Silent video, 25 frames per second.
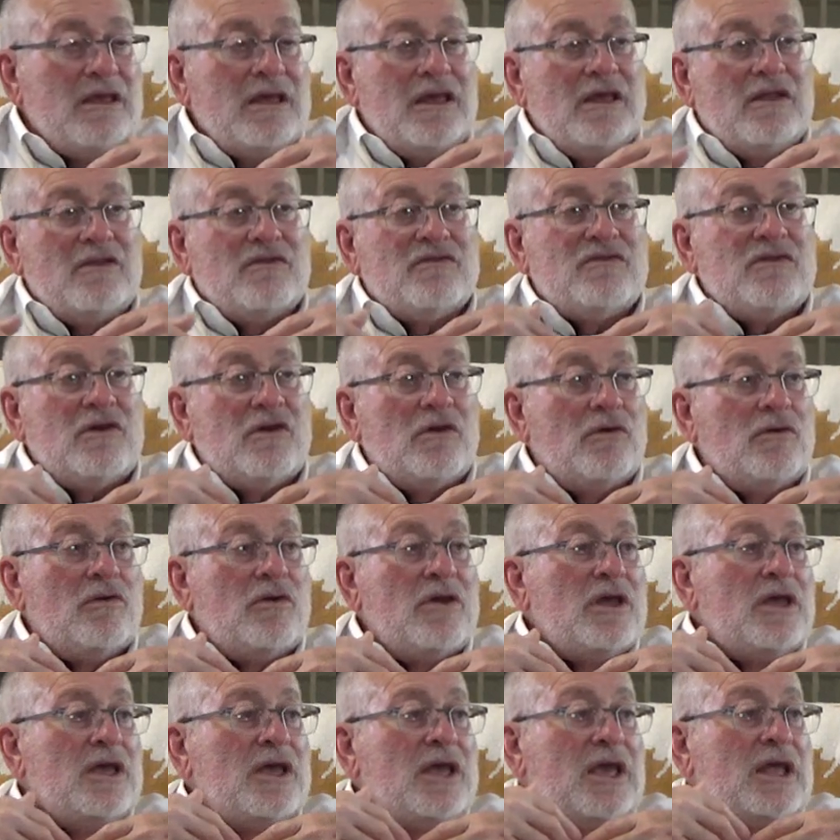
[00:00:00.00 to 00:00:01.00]
And so
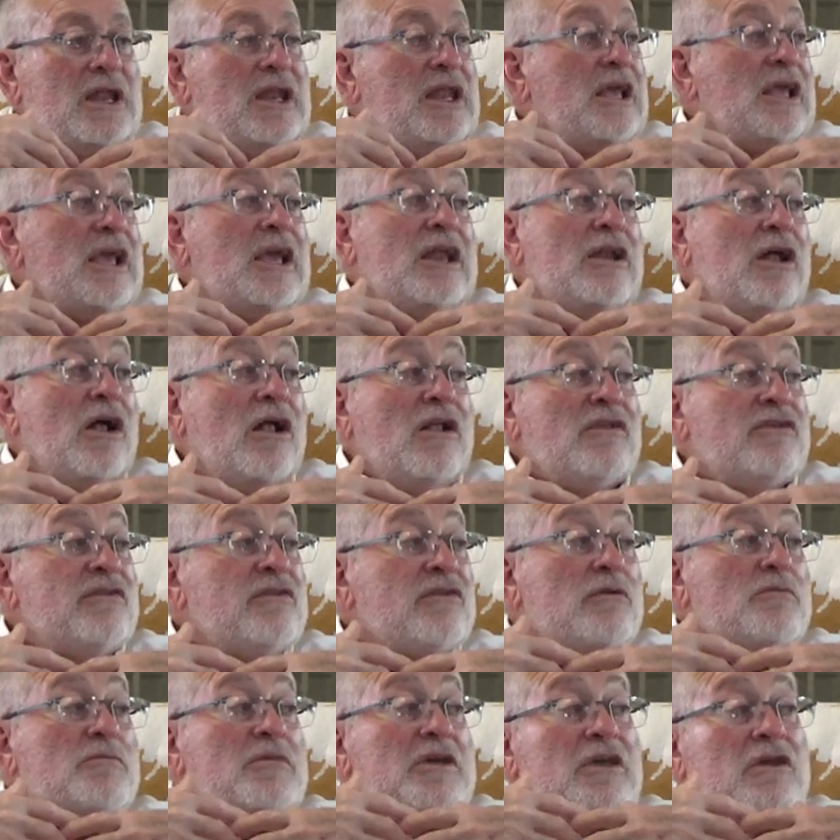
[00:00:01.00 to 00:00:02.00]
and it can
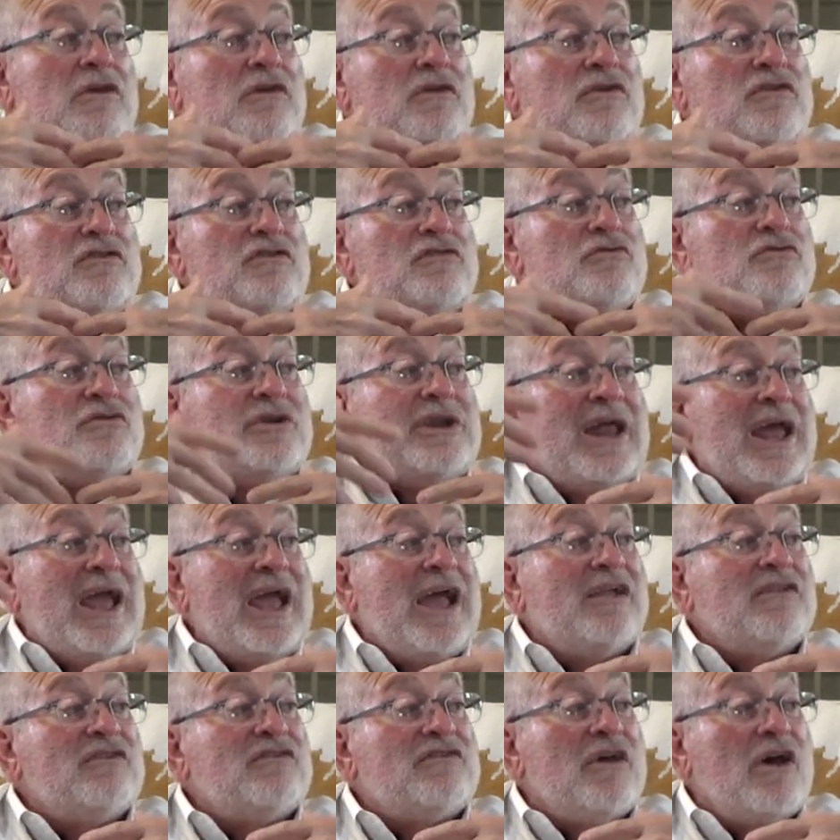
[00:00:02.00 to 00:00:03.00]
also be used to
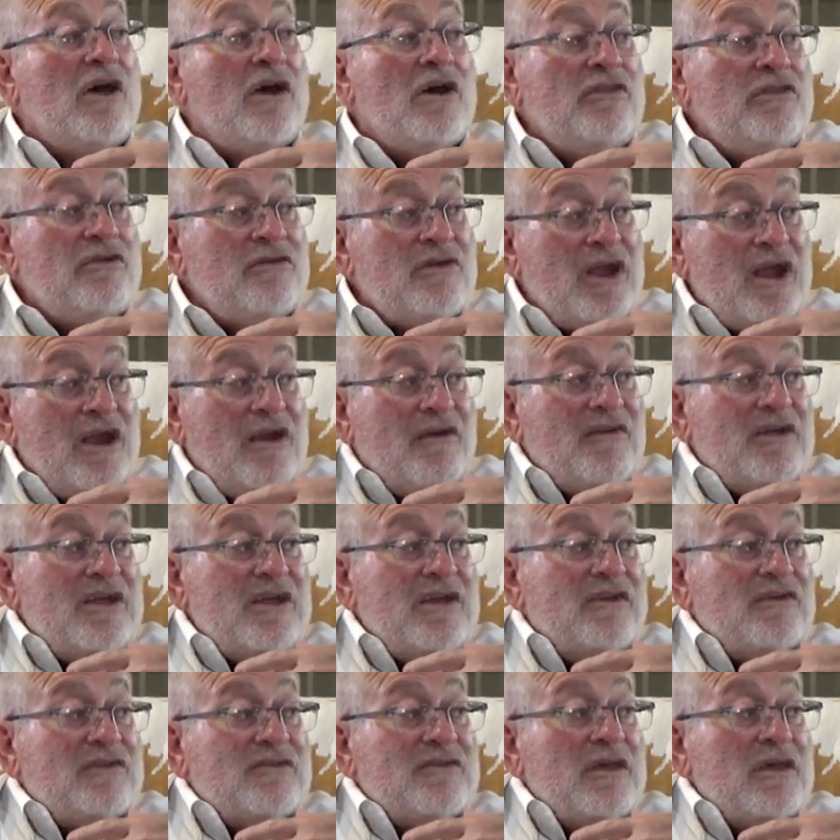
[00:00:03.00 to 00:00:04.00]
enhance other
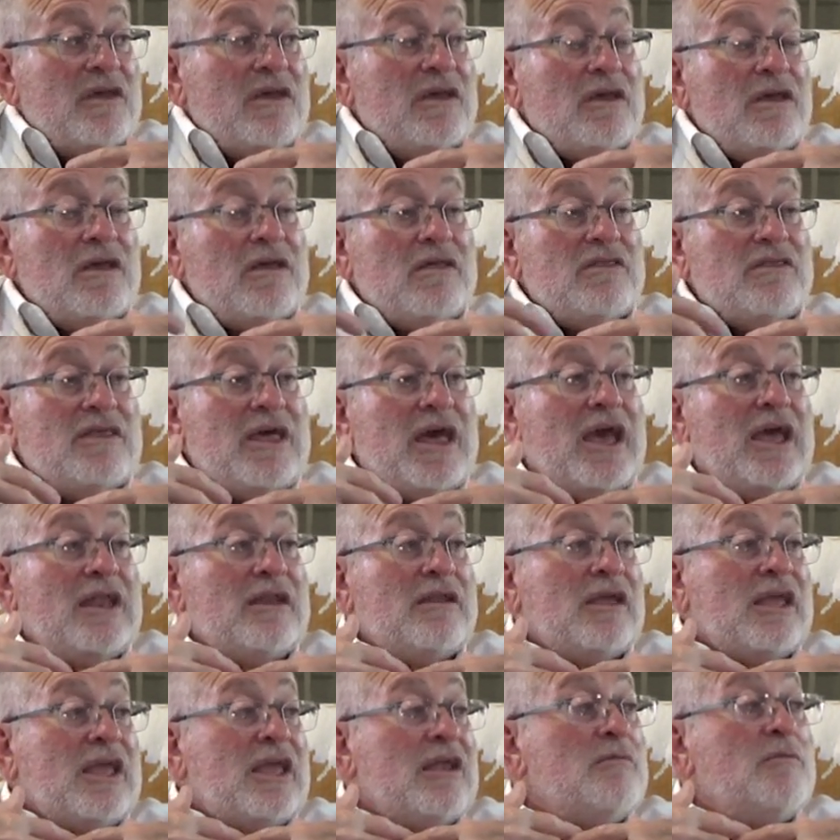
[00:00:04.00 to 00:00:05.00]
areas that
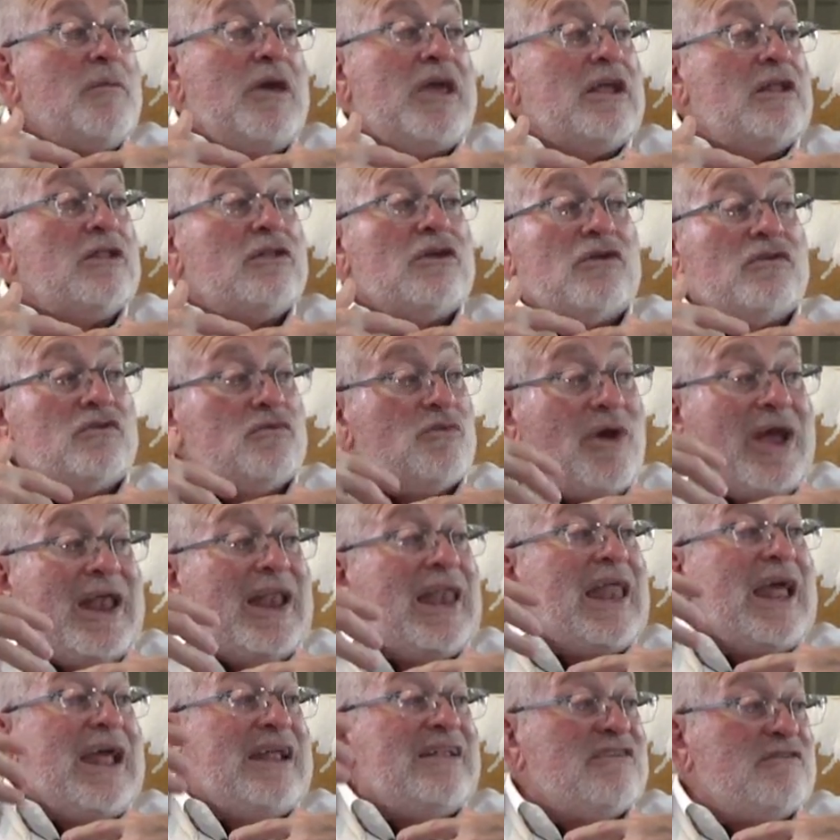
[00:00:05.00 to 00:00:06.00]
can make those
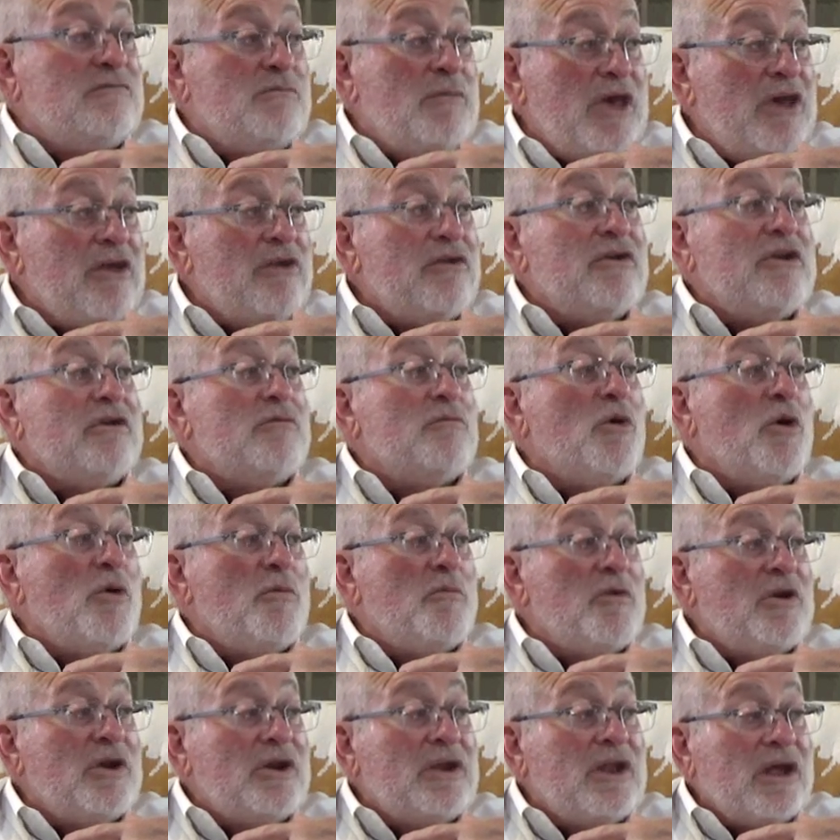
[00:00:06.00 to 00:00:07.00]
wetlands better and more
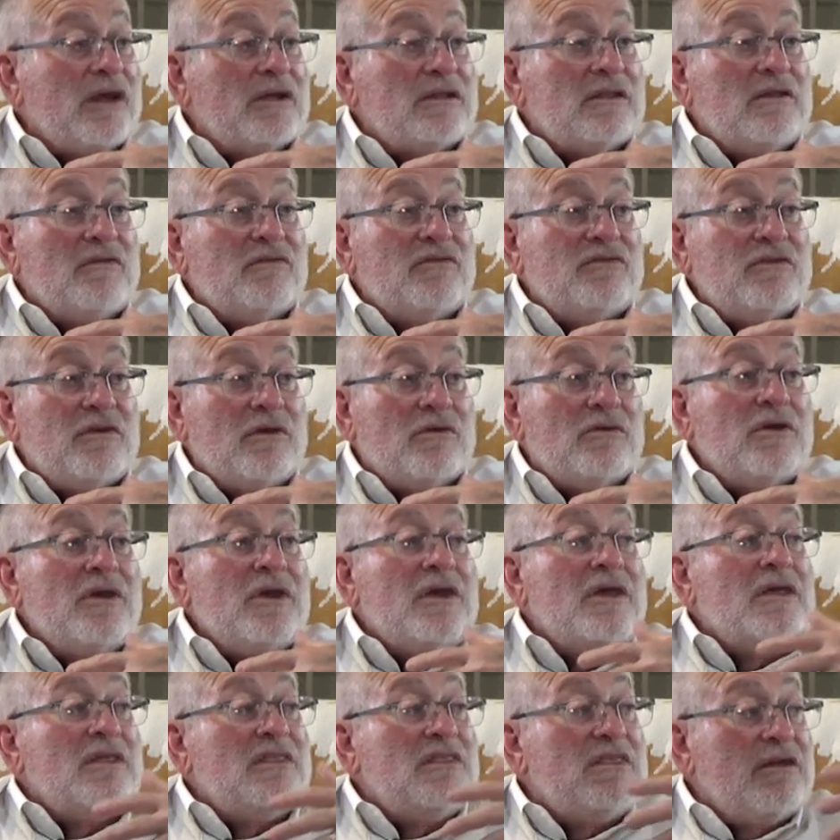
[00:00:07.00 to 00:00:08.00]
productive. So
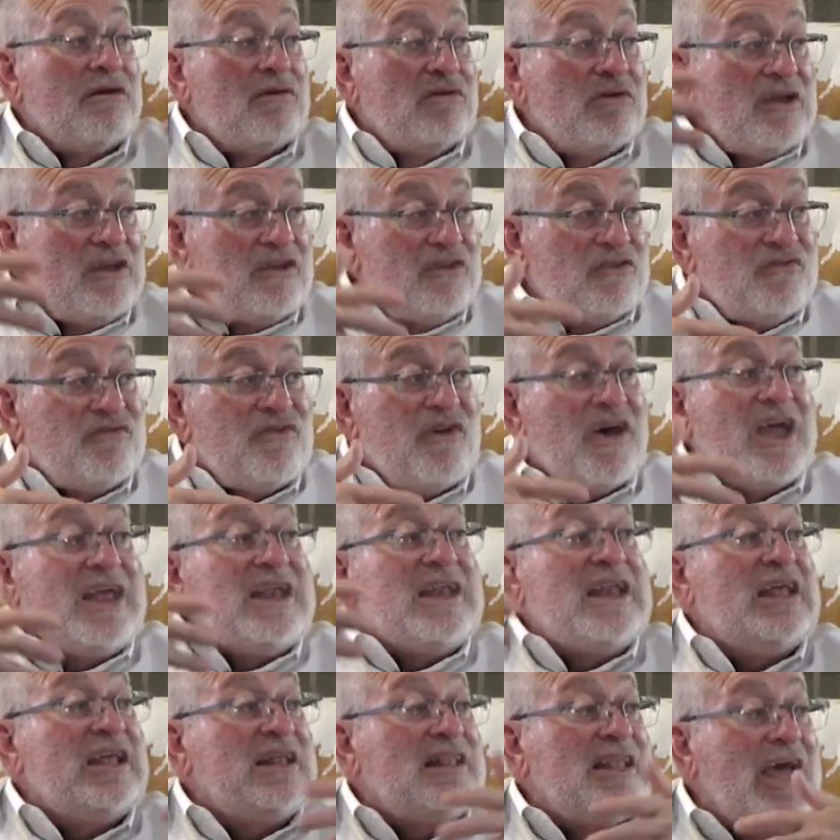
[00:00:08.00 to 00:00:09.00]
there is
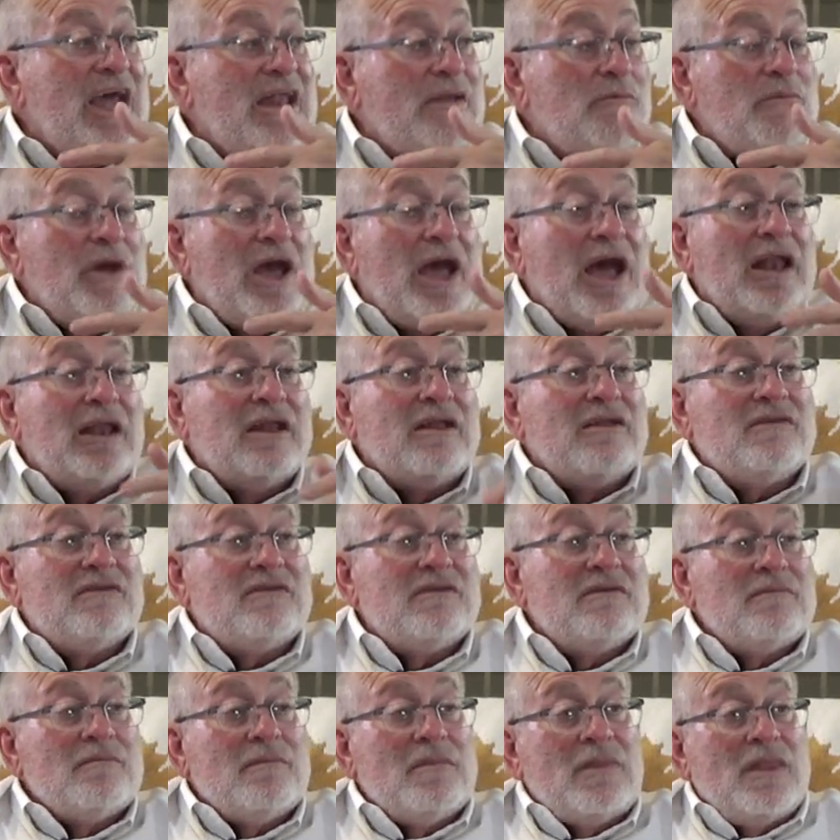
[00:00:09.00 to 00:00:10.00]
finding that balance.